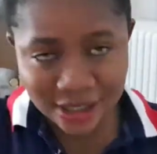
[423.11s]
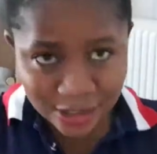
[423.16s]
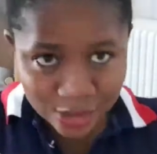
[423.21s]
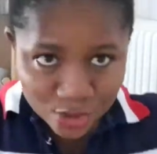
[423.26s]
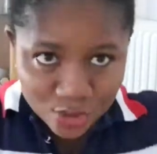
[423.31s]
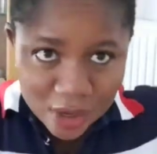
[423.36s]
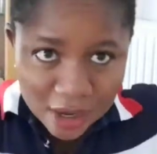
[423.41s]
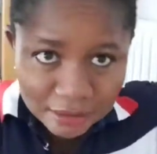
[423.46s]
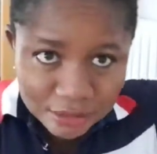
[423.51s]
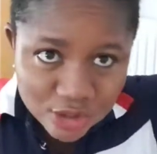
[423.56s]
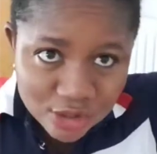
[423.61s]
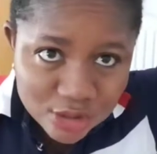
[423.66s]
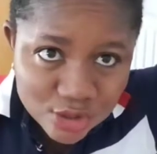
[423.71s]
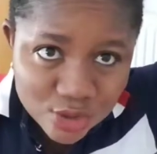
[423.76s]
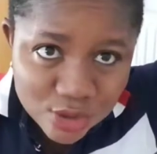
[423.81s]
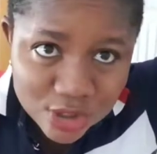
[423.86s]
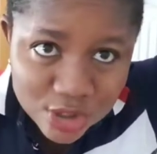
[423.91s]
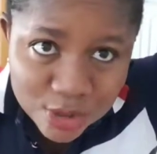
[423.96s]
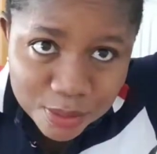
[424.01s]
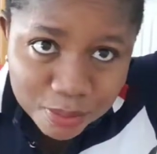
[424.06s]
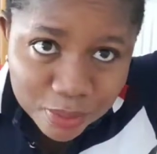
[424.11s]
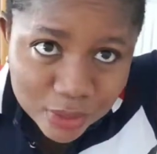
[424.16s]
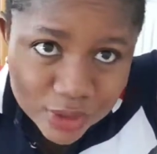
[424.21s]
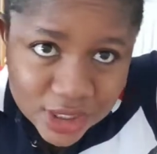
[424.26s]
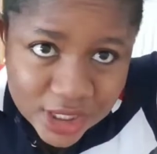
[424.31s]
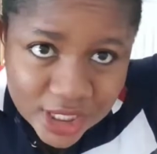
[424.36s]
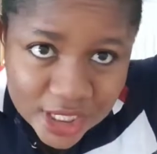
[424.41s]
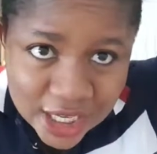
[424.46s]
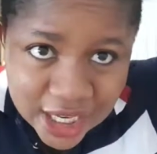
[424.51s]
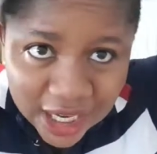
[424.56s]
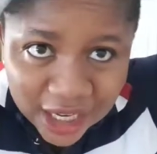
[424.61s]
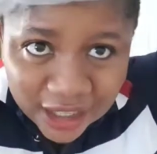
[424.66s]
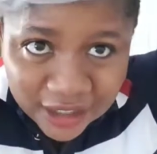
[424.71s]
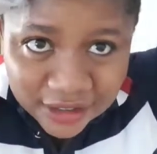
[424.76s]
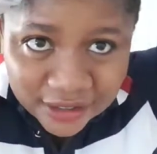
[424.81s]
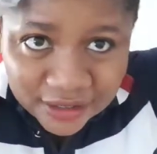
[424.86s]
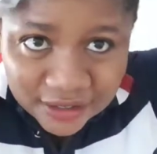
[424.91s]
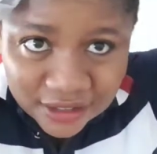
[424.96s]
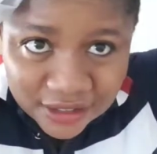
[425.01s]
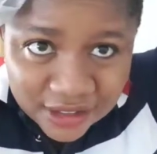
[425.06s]
So I'm just going to put here.
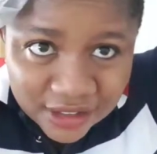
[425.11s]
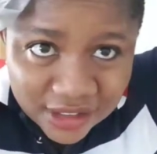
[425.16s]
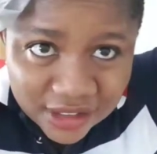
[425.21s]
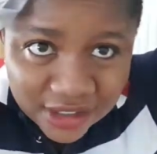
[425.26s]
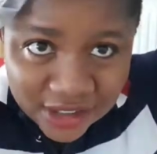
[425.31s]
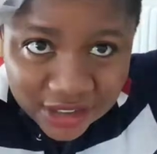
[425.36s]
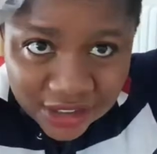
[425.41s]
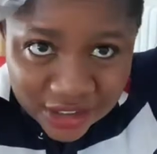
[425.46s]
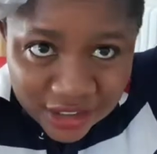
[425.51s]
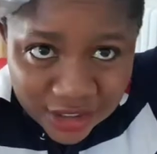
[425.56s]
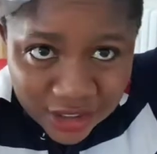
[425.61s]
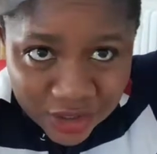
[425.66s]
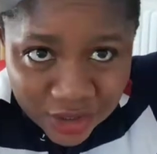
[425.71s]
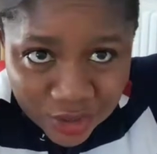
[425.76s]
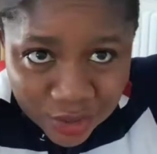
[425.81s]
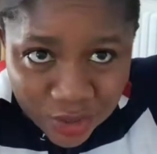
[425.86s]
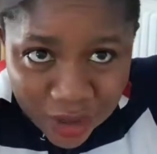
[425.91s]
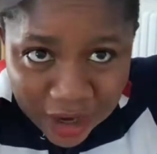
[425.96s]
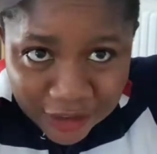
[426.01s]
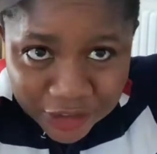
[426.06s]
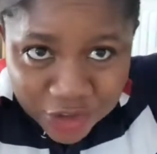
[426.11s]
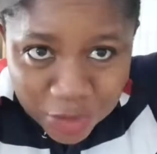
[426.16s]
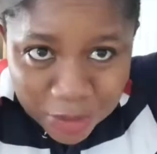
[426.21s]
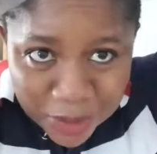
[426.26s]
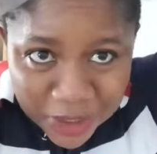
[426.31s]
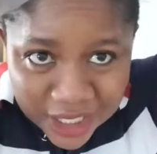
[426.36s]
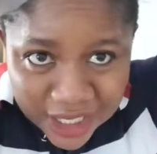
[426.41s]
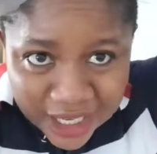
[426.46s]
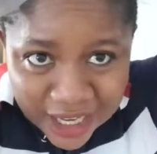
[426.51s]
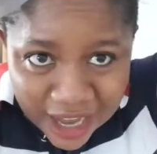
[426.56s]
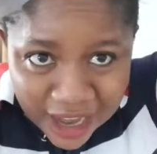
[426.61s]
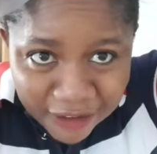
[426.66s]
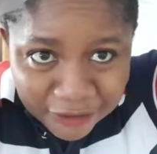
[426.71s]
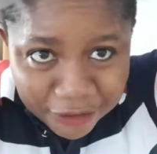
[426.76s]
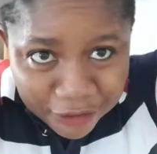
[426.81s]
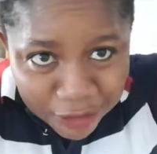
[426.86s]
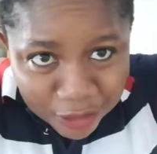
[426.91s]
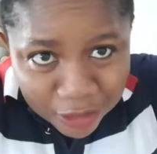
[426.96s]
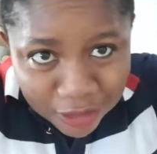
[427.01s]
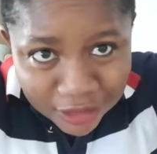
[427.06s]
I have to be
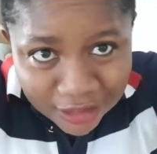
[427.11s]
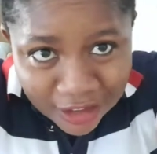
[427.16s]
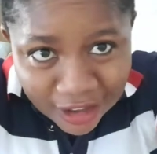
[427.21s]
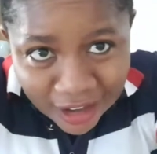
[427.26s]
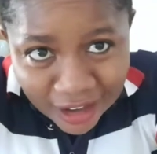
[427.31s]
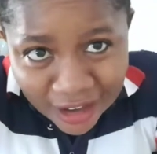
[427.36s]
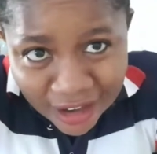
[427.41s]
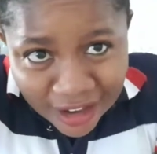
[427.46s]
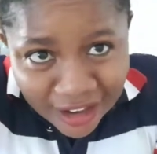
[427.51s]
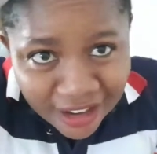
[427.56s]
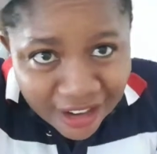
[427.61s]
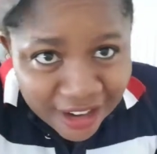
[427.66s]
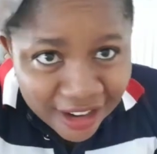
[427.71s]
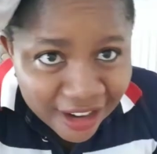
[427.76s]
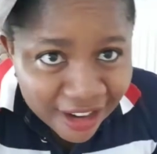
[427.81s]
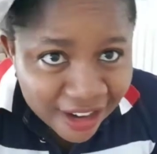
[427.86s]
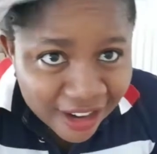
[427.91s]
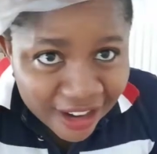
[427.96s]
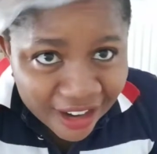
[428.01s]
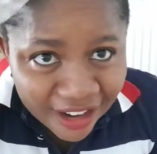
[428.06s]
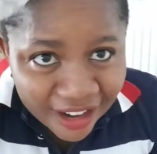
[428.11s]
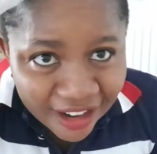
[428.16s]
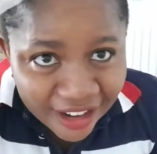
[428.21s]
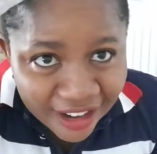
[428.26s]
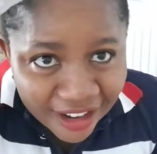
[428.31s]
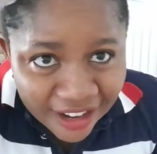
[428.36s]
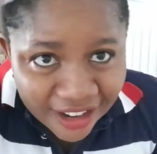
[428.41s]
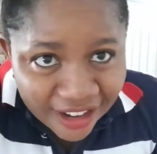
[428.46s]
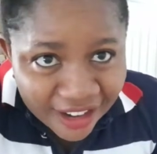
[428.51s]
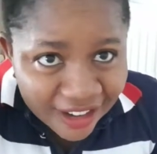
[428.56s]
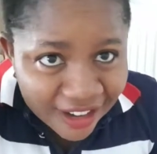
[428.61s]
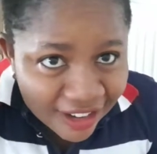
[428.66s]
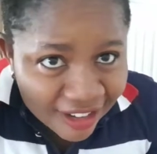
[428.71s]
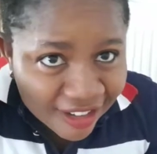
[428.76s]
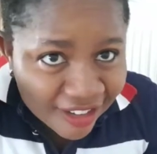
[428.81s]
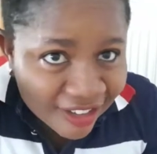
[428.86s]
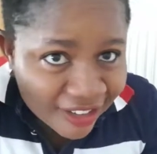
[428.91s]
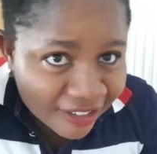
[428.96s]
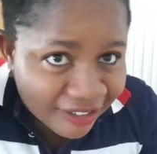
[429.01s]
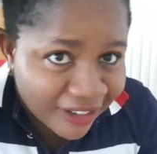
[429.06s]
careful. Oh
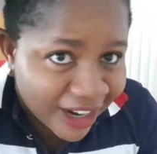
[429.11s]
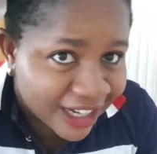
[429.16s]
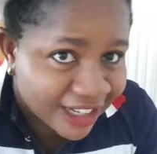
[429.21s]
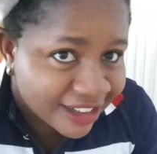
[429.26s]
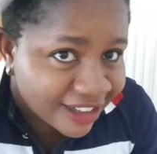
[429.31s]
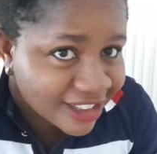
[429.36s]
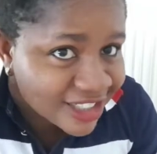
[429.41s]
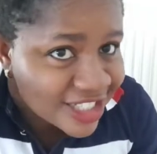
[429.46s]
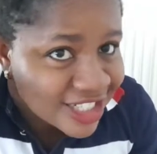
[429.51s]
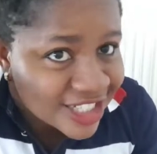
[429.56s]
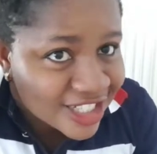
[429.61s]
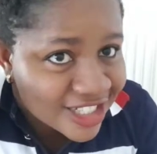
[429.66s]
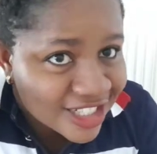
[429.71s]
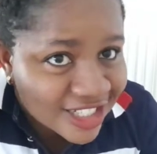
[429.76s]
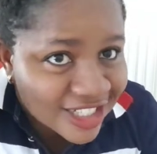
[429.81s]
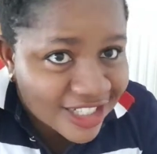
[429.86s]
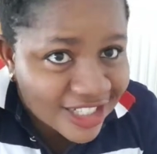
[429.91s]
my gosh.